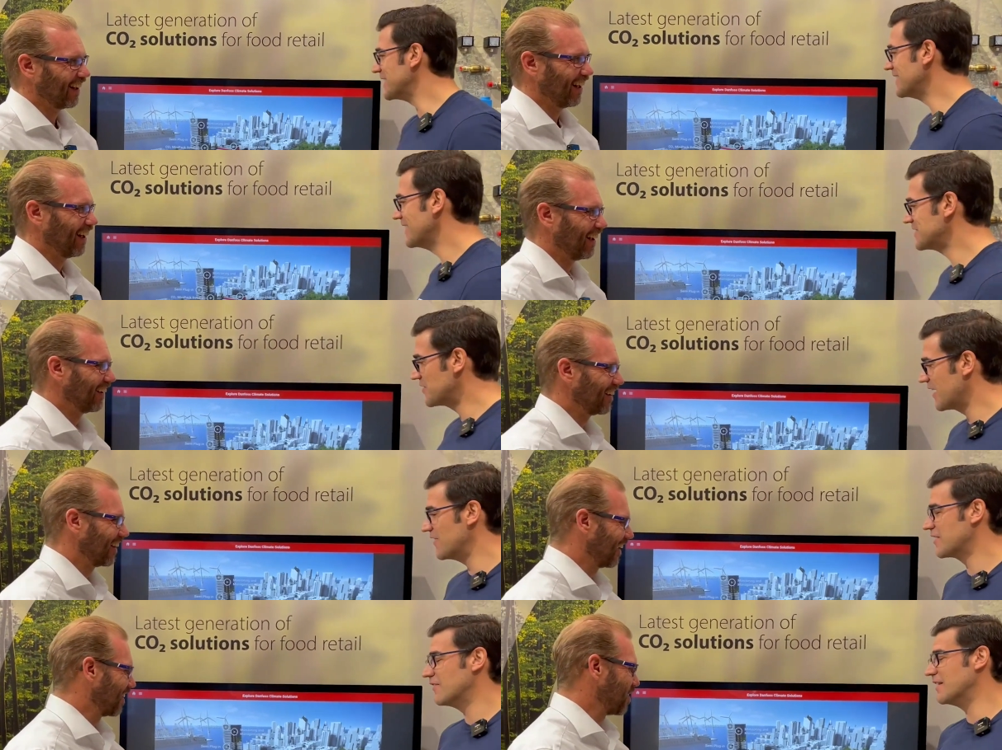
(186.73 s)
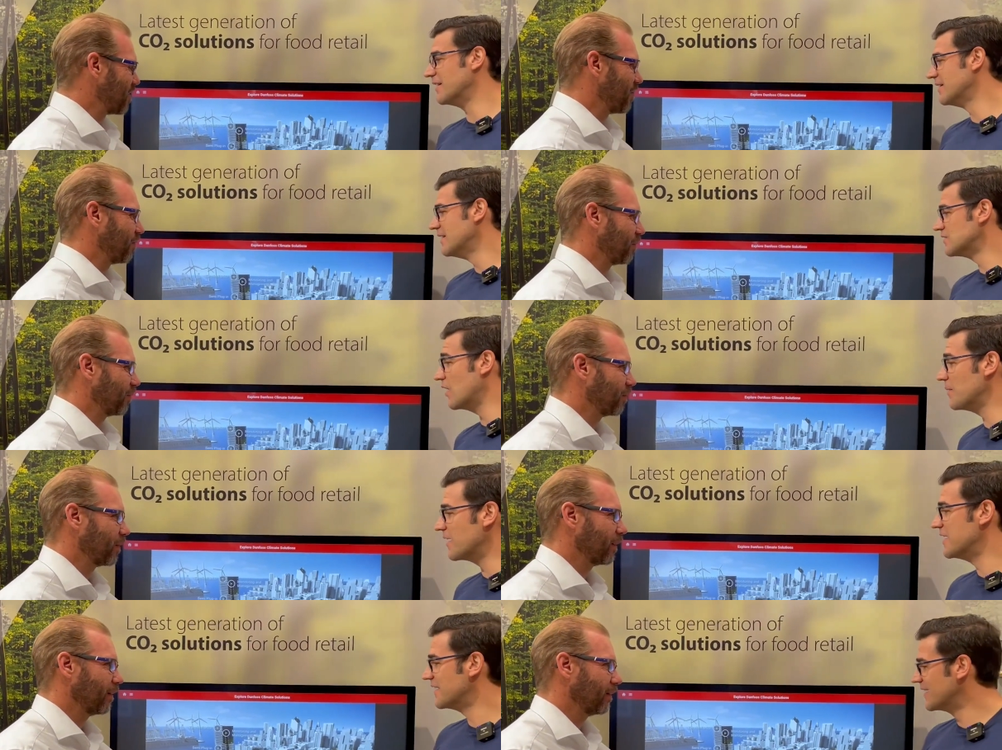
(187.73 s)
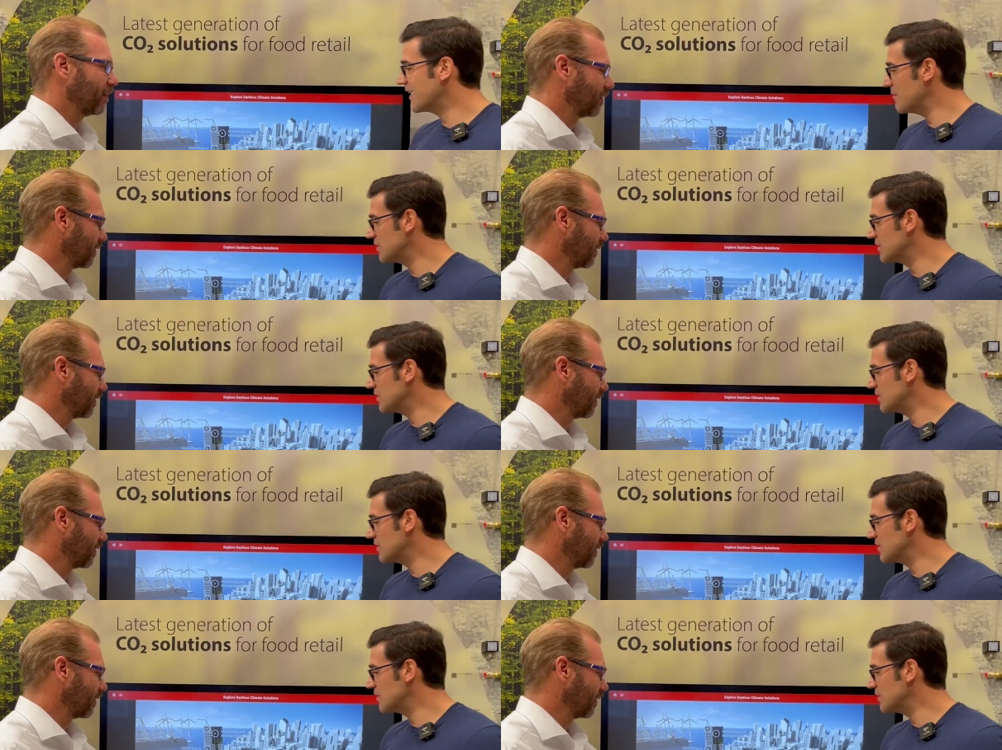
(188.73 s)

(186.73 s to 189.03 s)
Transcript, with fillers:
Speaker 1: it. That's okay. We'll give it a. So I'm, I'm